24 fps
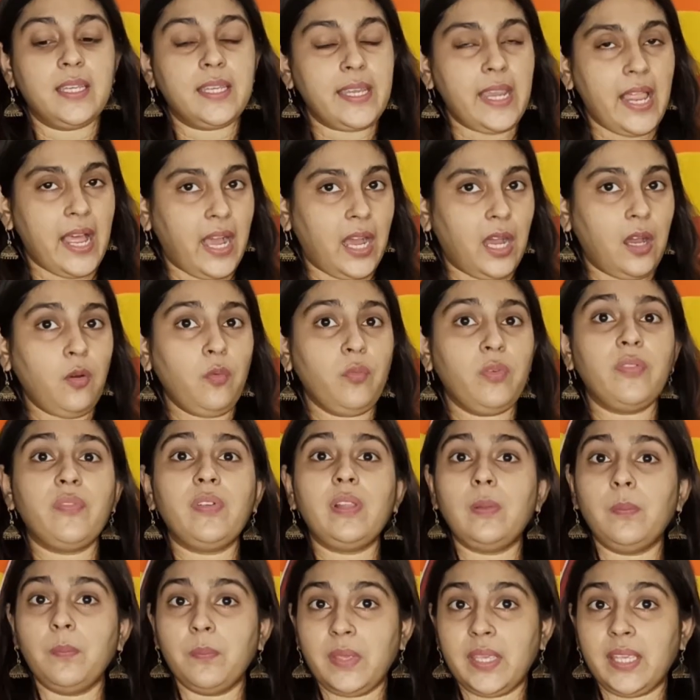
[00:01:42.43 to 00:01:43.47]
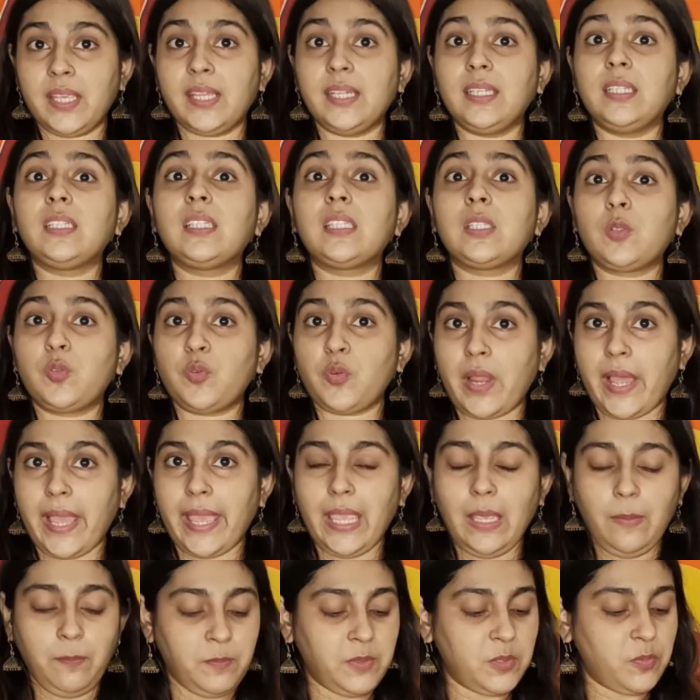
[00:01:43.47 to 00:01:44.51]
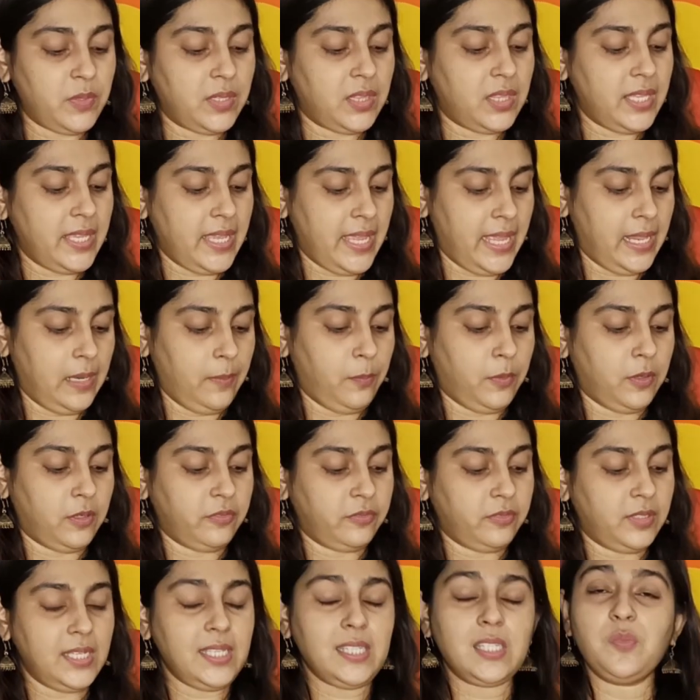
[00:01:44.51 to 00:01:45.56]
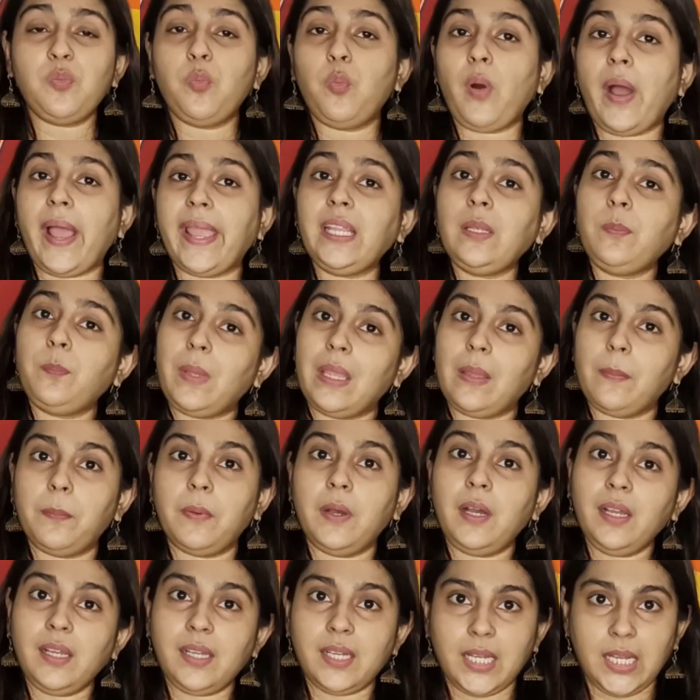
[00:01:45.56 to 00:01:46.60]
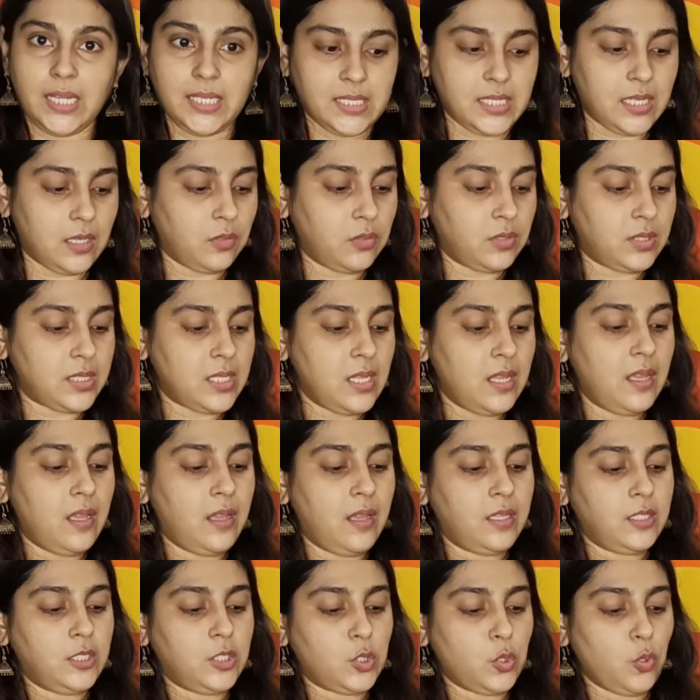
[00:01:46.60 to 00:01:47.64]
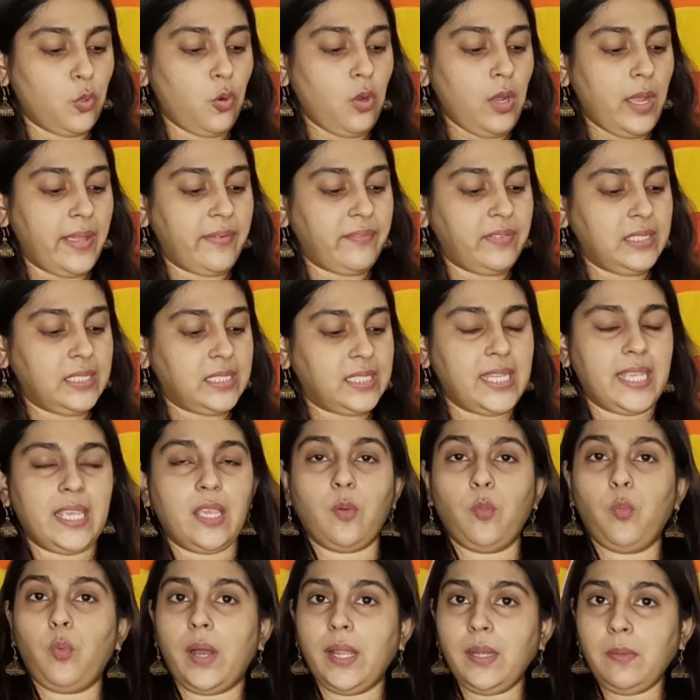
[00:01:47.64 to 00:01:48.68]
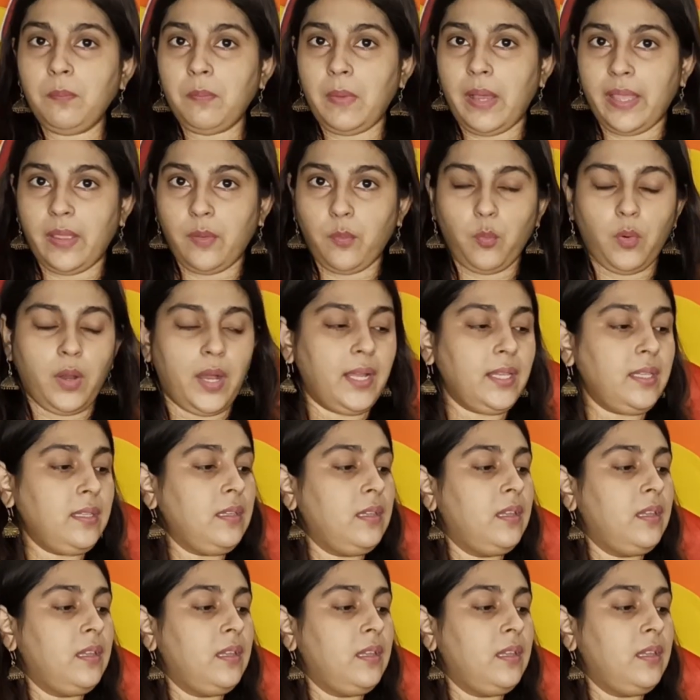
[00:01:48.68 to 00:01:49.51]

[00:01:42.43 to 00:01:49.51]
Now we will make it stripes with the help of this white paper cutouts. So I will take one by one